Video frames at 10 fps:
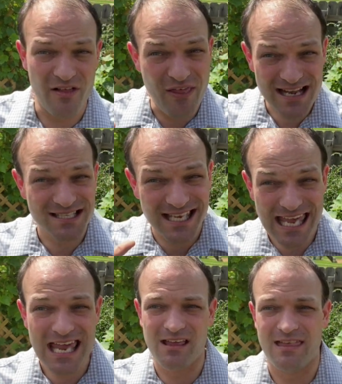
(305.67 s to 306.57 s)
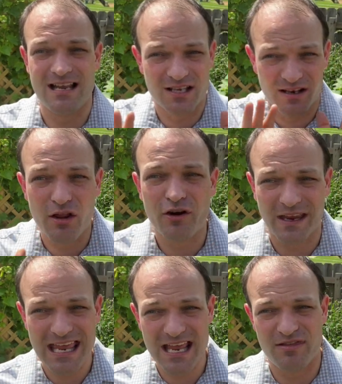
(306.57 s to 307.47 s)
And that's key. That's another
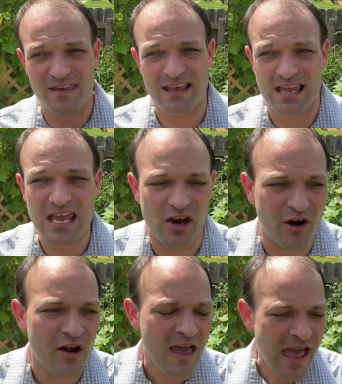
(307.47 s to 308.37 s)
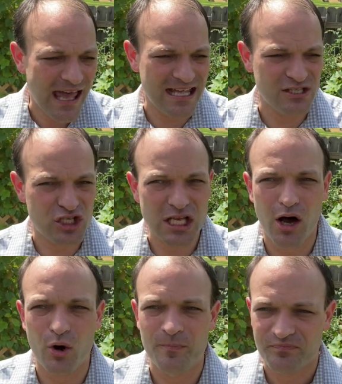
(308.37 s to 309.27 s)
key thing here. And
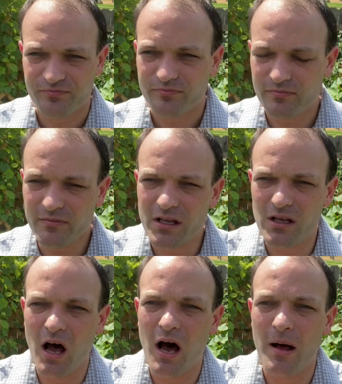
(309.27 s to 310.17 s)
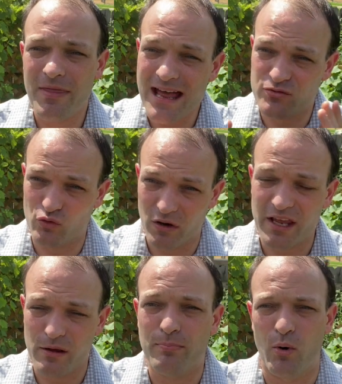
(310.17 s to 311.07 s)
so that's really
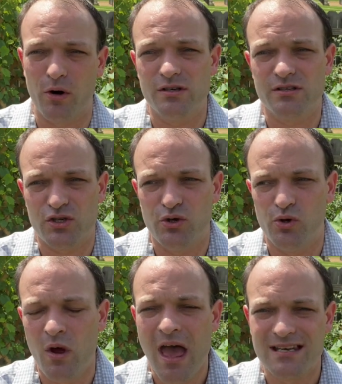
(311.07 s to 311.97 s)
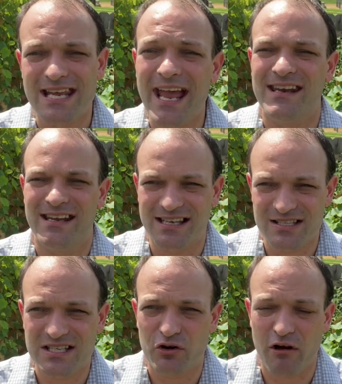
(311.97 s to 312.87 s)
important to take into
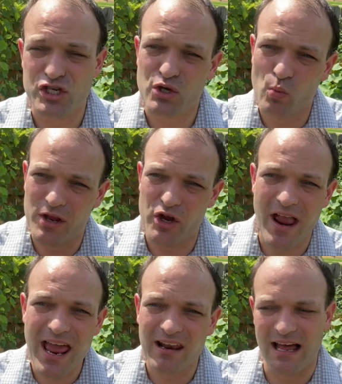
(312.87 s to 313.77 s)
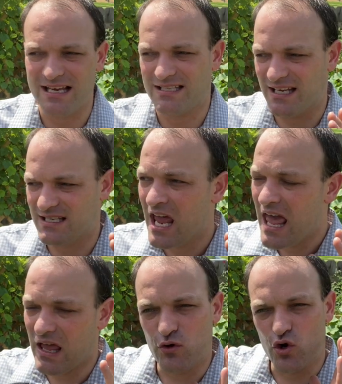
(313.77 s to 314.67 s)
consideration when you're analyzing is
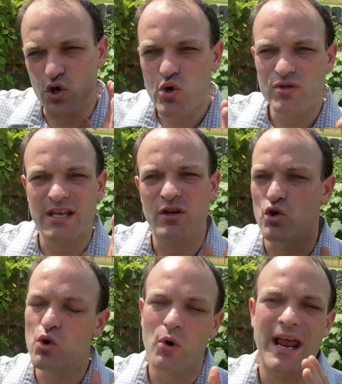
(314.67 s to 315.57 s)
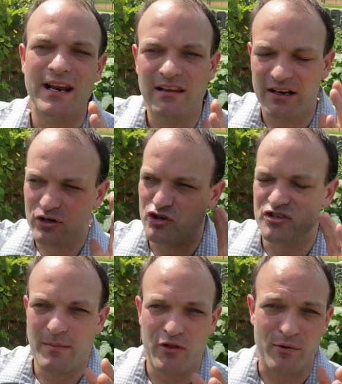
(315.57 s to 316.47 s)
if you're using Google Analytics or
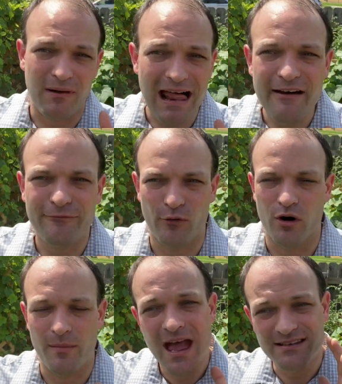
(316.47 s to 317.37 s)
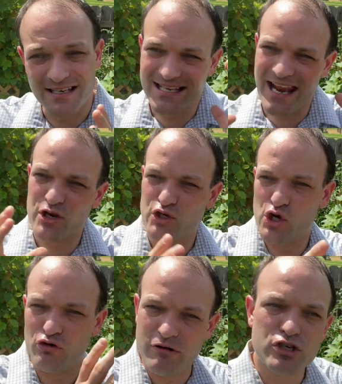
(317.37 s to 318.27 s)
some other platform, does it answer
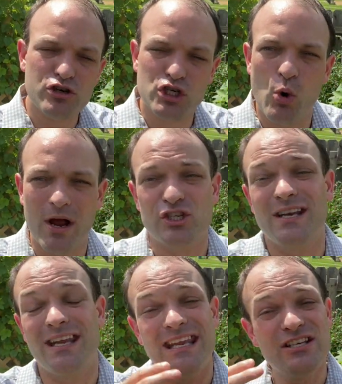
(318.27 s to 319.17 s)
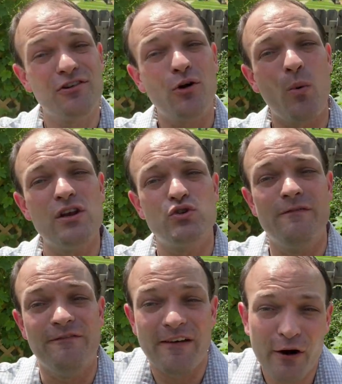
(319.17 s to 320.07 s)
your research question, and is there a way to
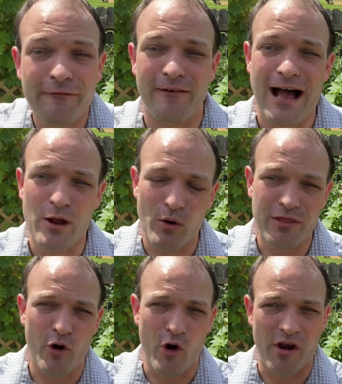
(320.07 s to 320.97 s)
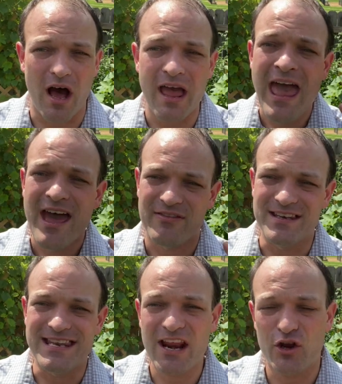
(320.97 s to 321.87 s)
verify whether or not the
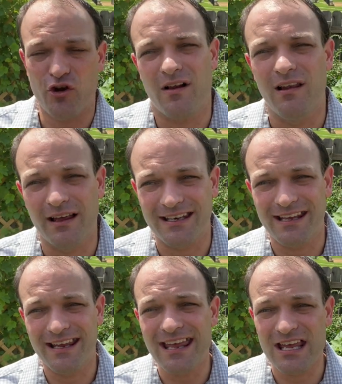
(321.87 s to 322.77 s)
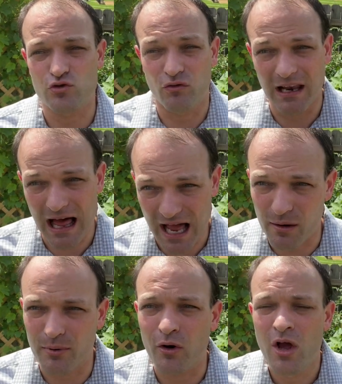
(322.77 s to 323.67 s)
data you're collecting is
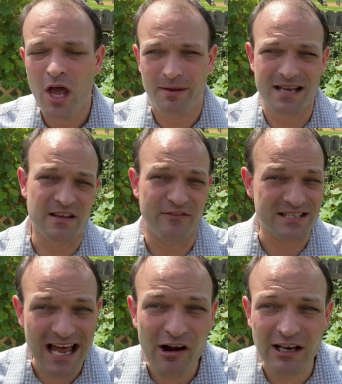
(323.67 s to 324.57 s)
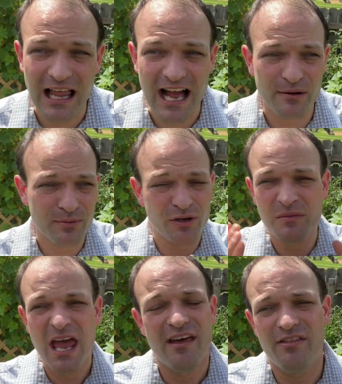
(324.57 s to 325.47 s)
reliable? Because if it's not reliable,
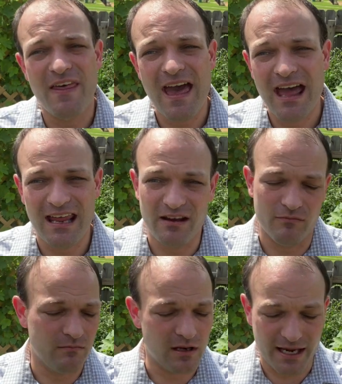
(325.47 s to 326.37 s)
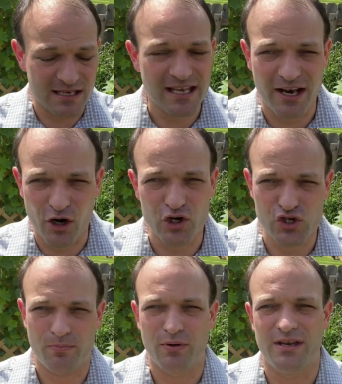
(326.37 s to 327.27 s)
then it, like I said, it hurts
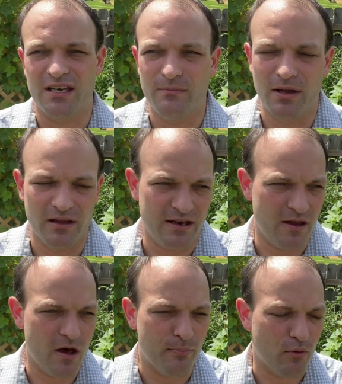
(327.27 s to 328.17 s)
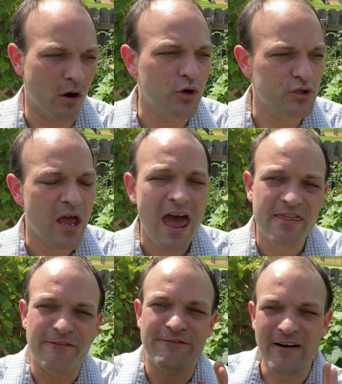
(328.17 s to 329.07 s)
your predictability approach.
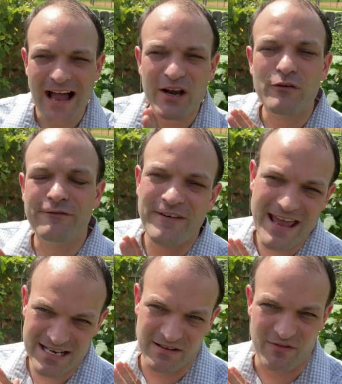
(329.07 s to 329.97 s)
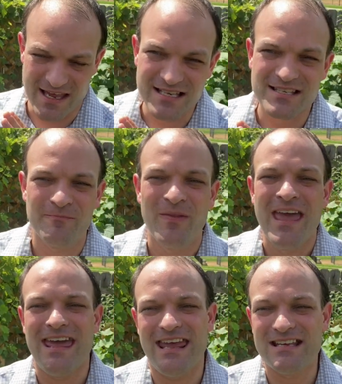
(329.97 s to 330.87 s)
The final phase of this
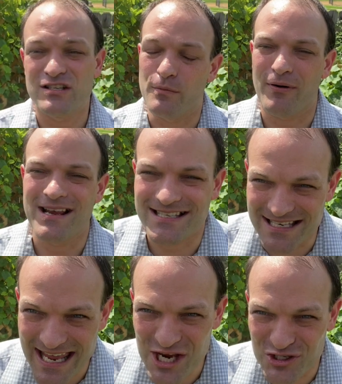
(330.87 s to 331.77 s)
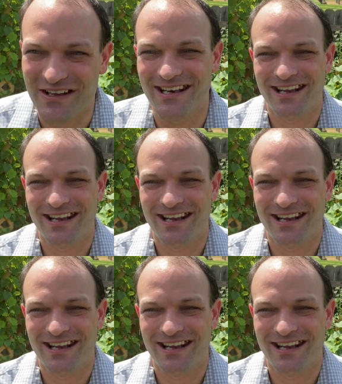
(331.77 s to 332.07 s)
is the presentation.